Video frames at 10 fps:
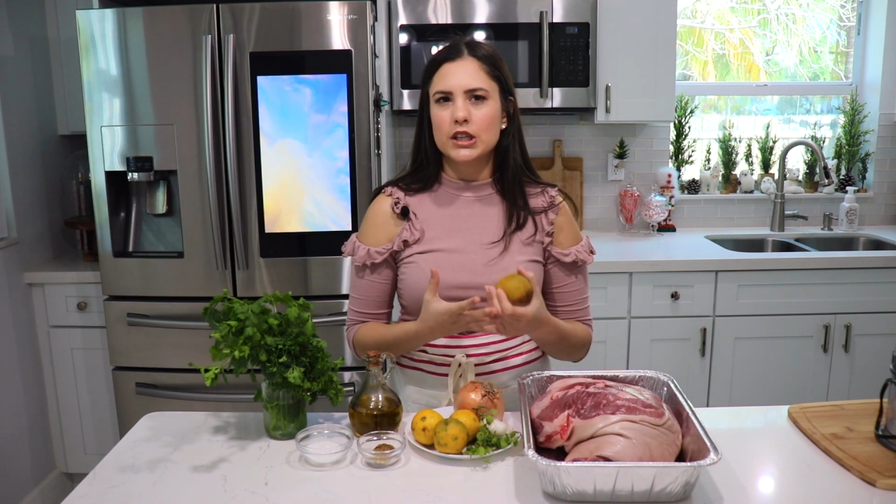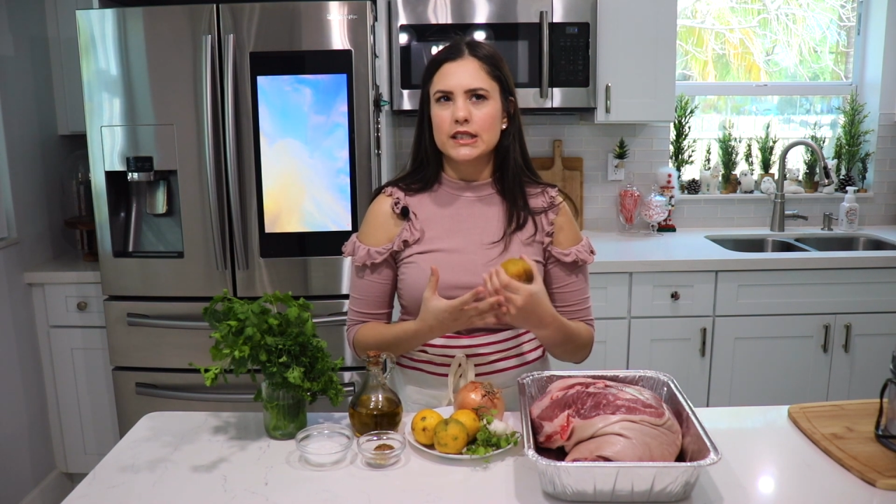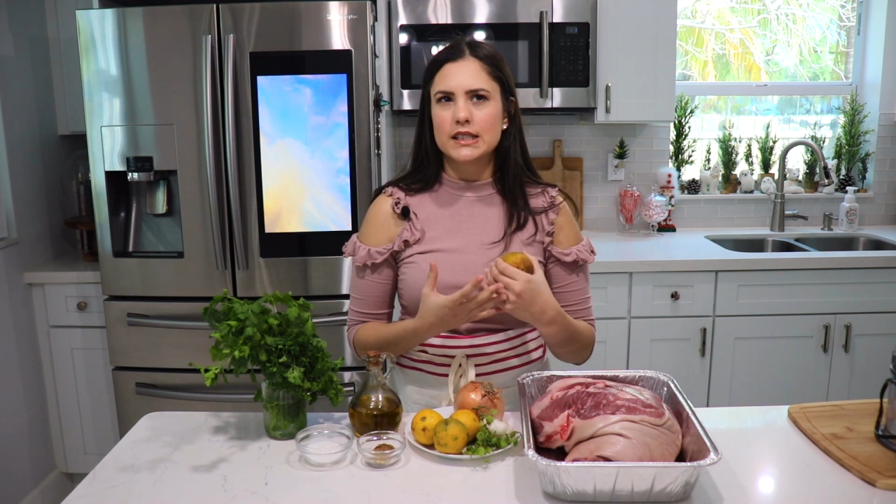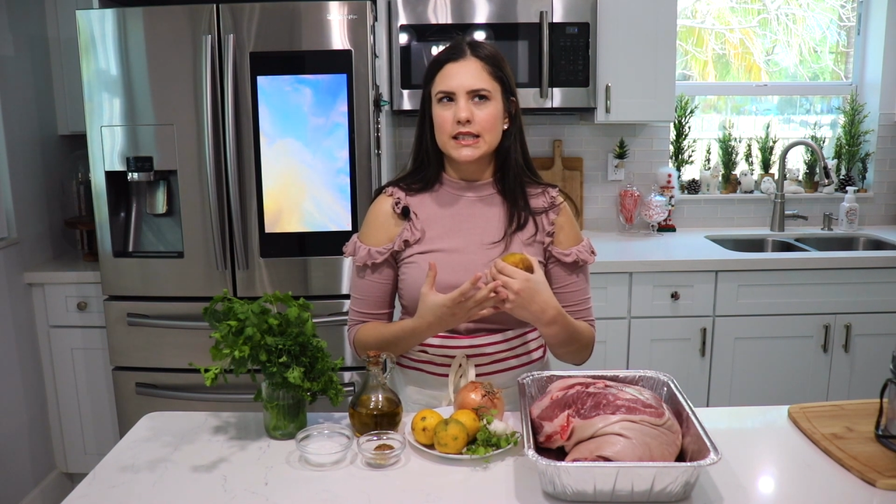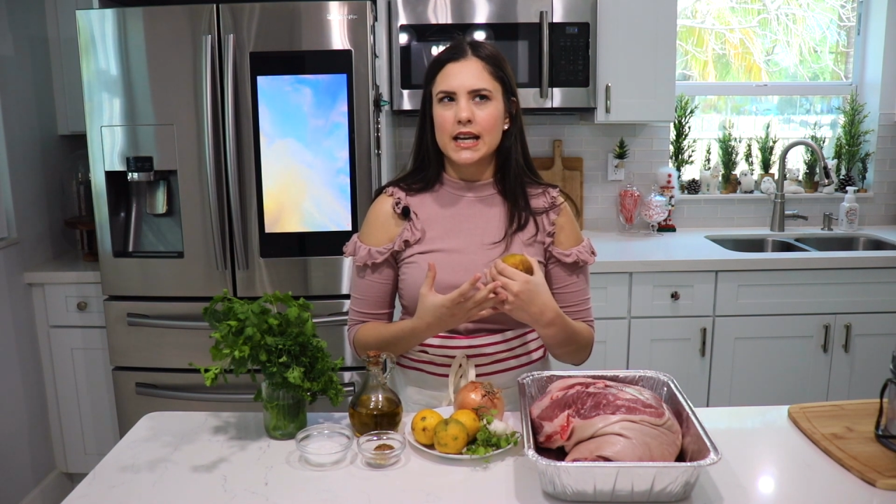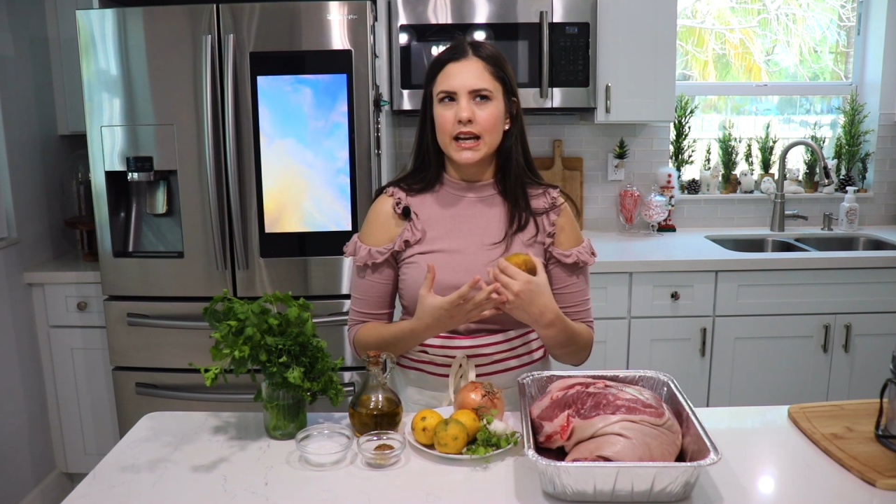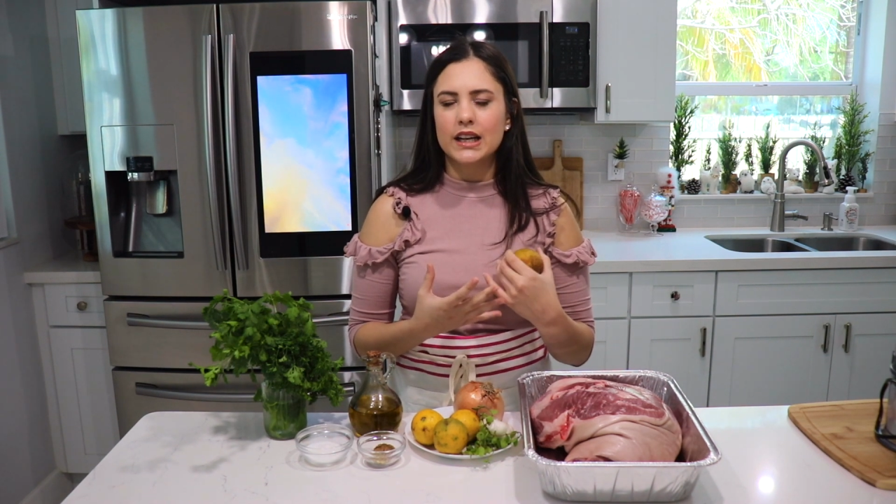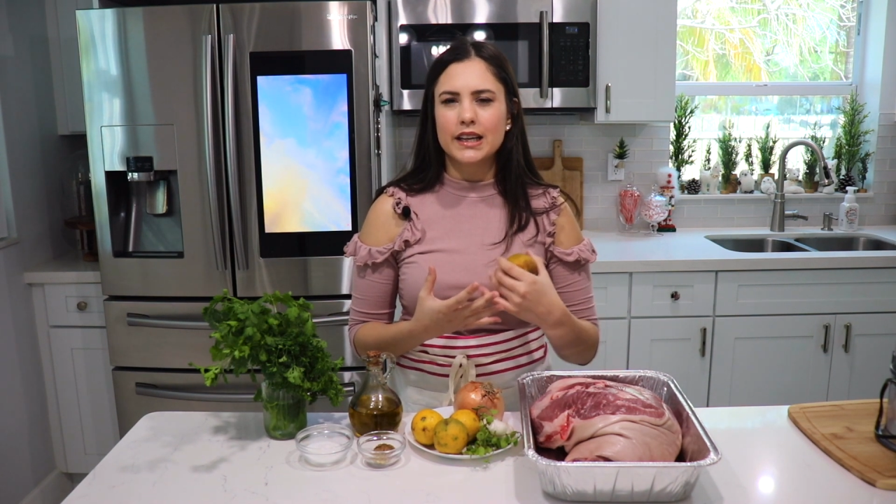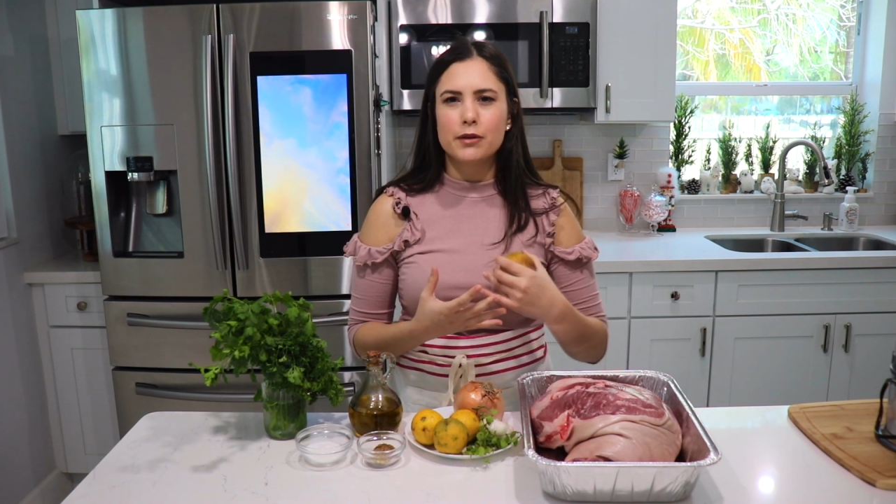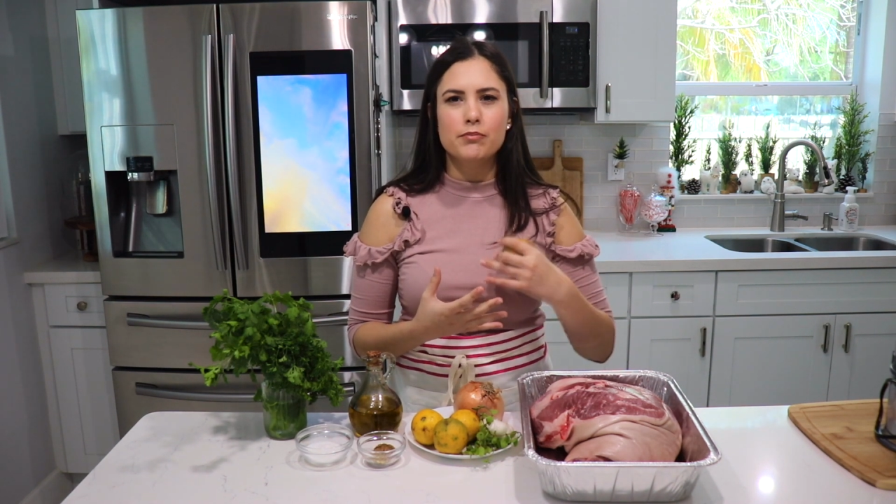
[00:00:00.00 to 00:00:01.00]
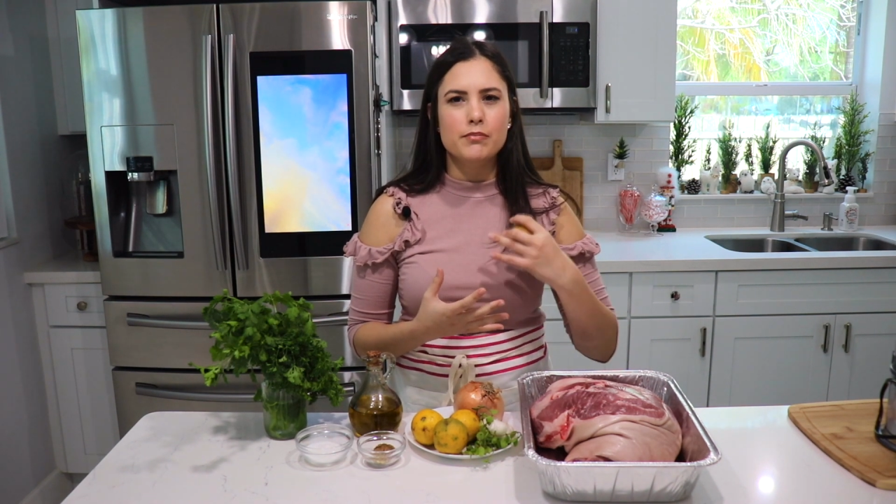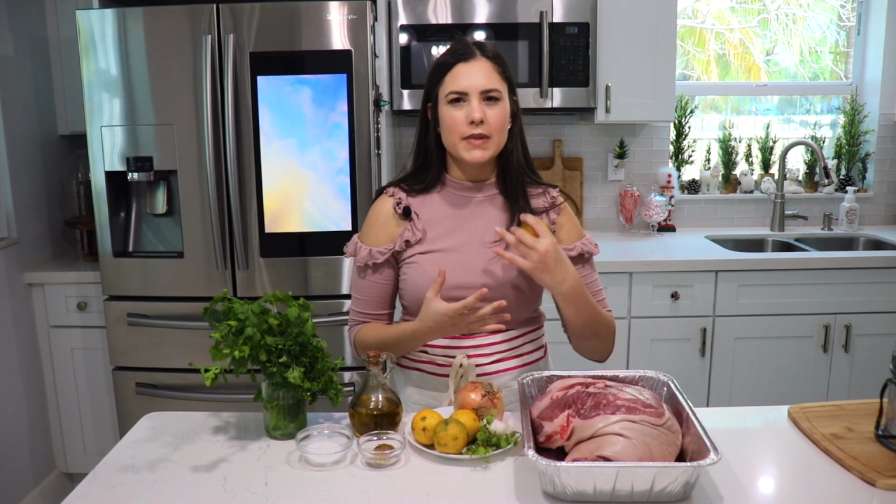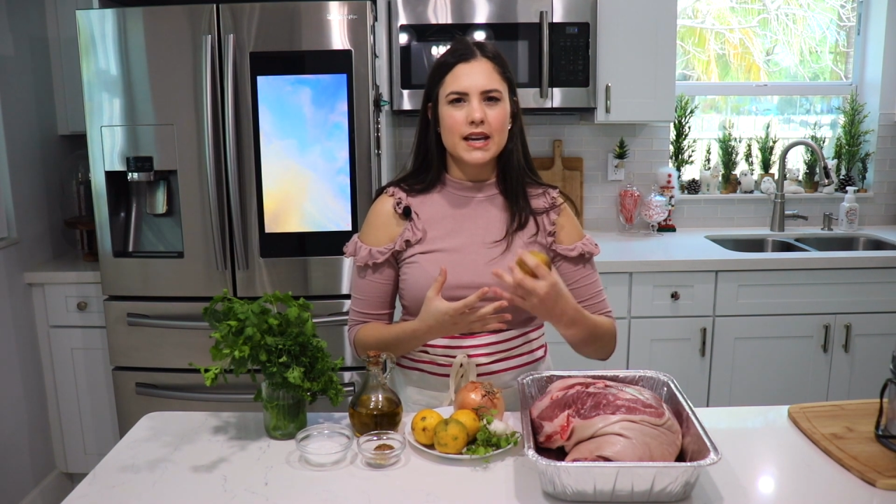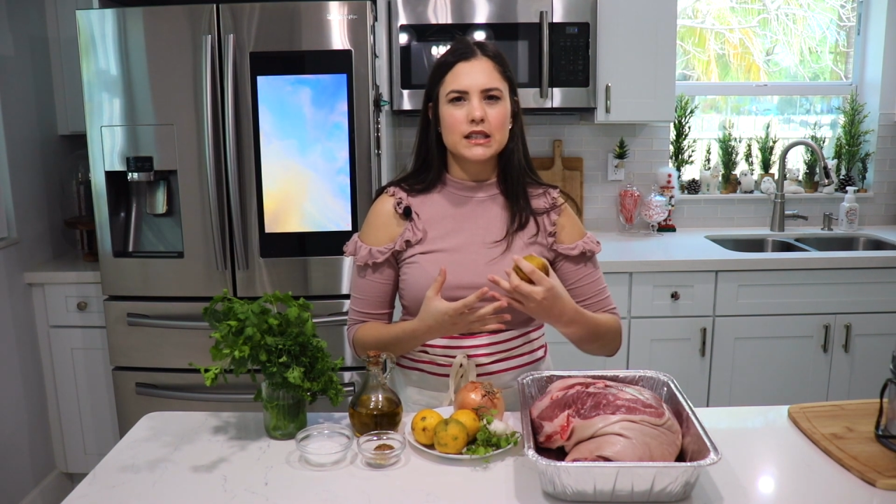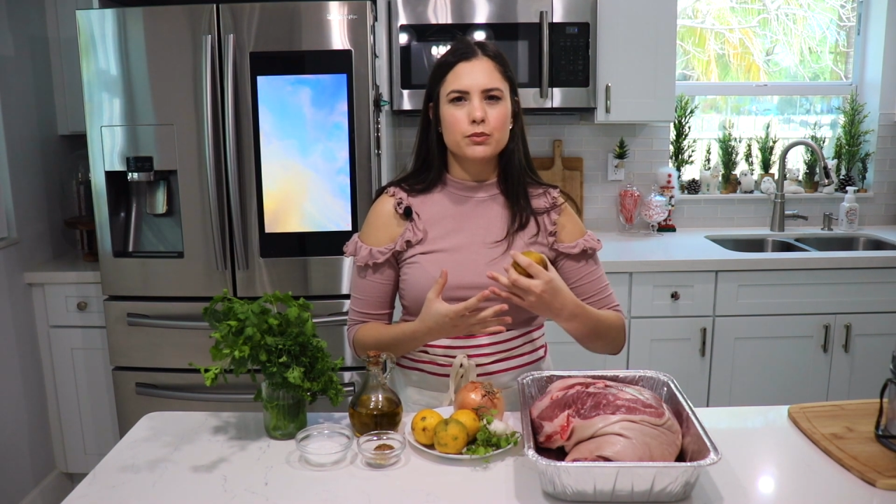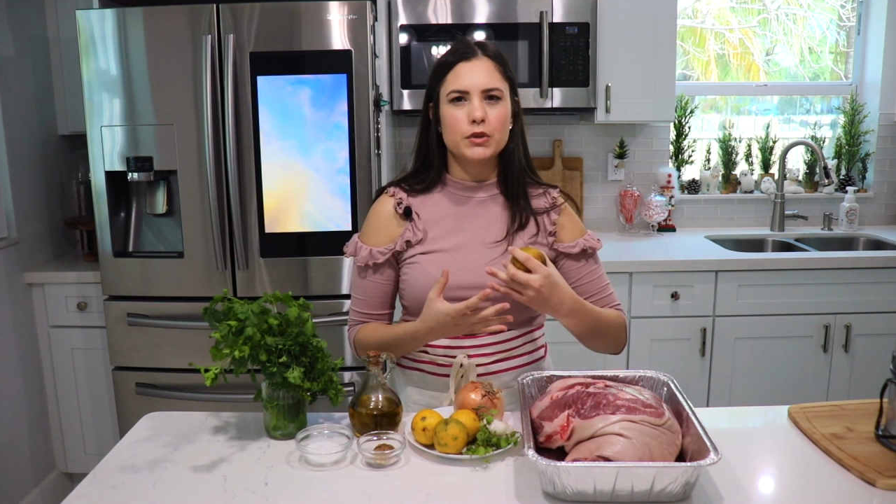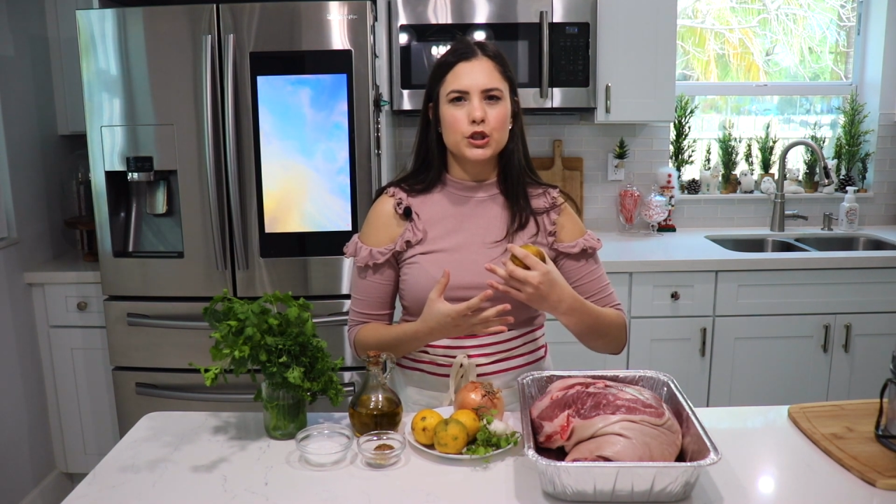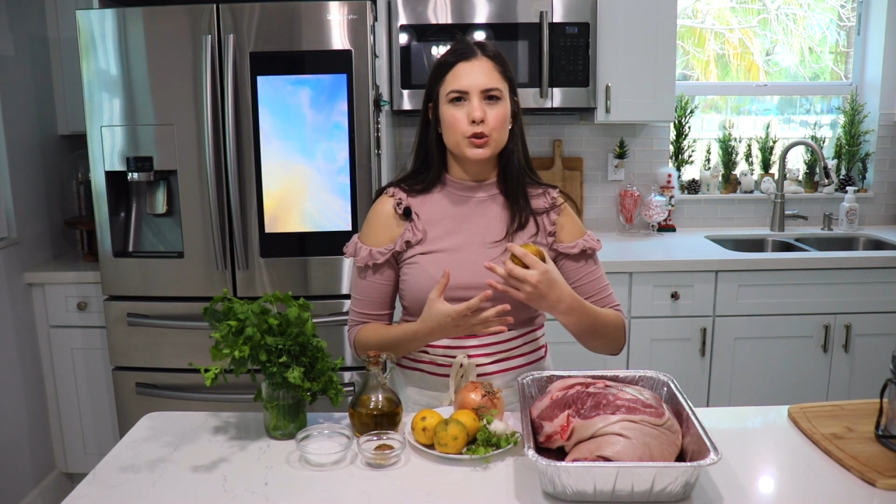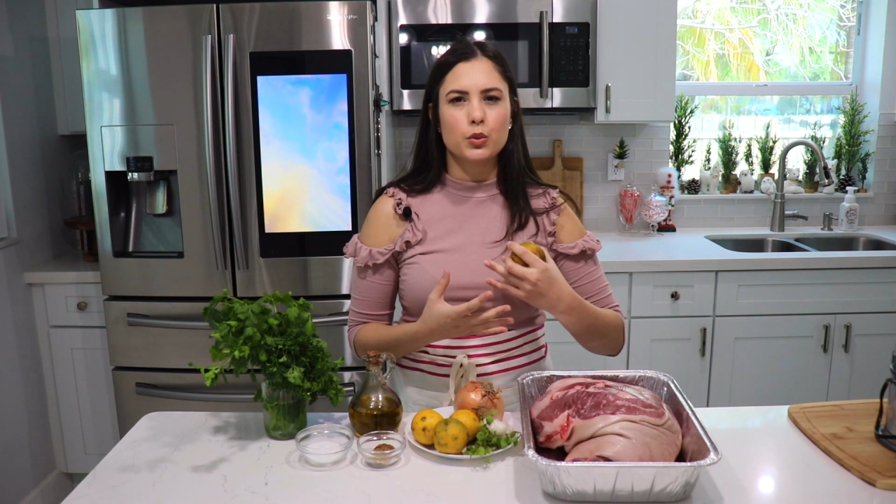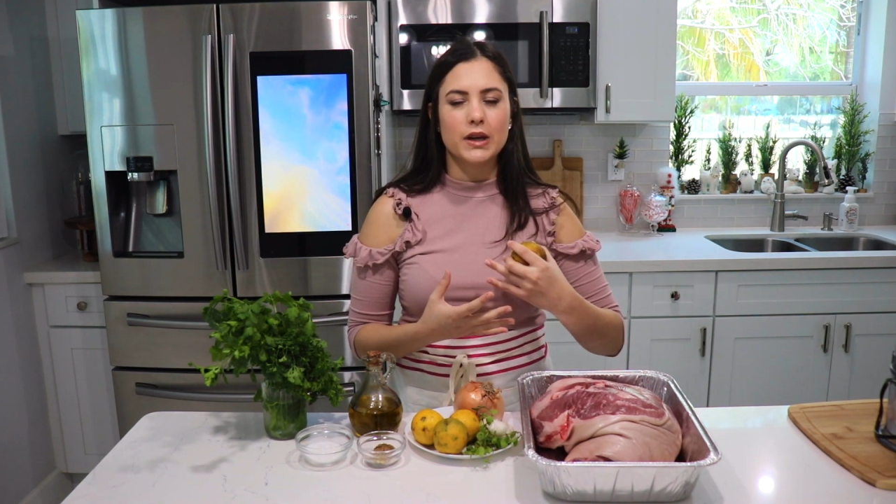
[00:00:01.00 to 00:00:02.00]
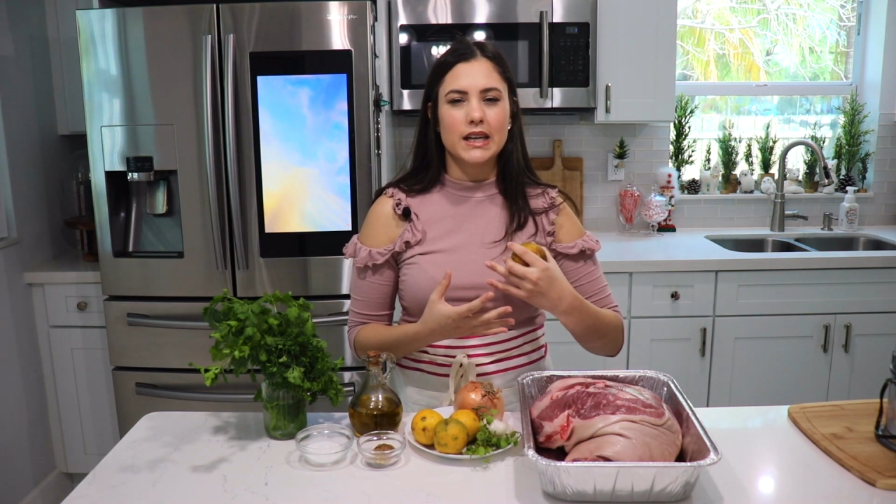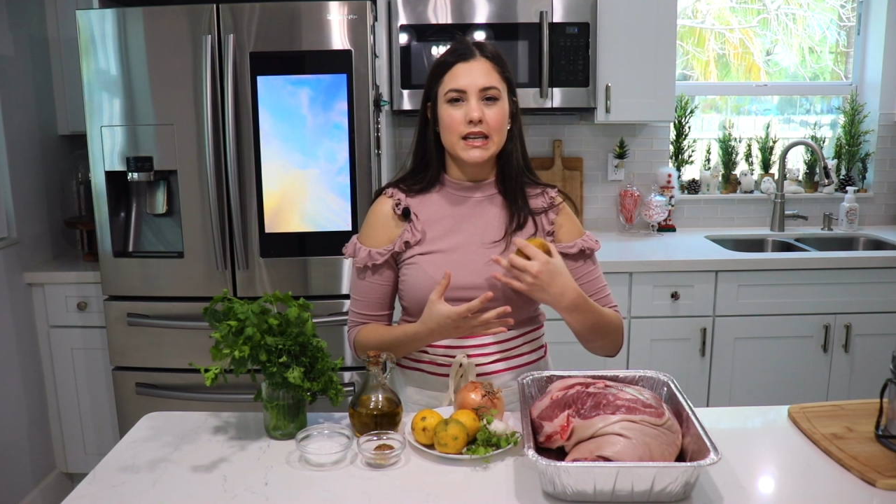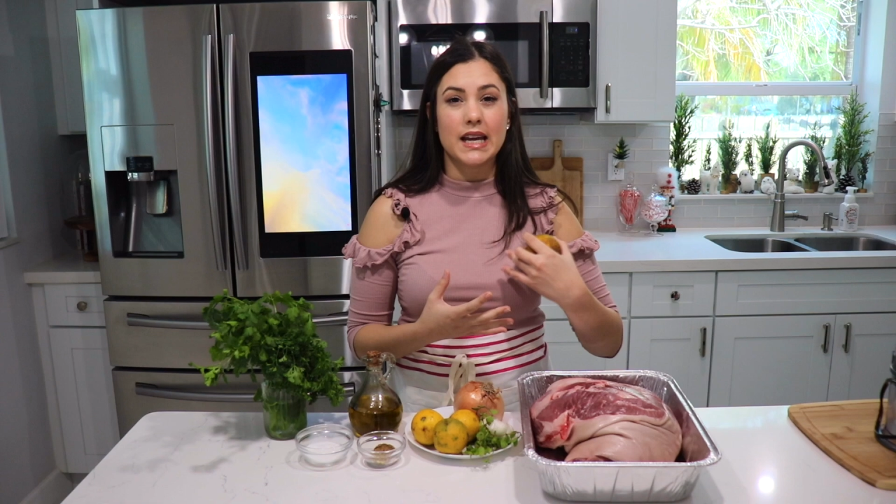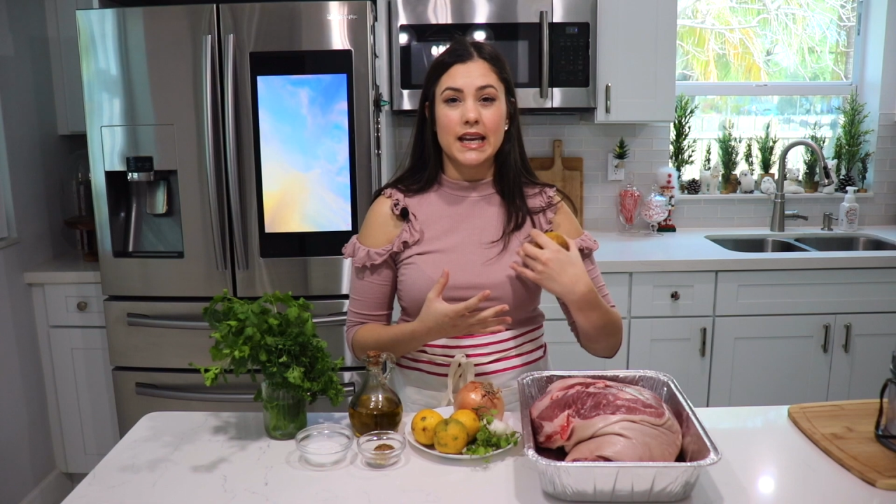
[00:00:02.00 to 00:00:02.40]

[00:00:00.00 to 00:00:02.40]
It's kind of like a mix between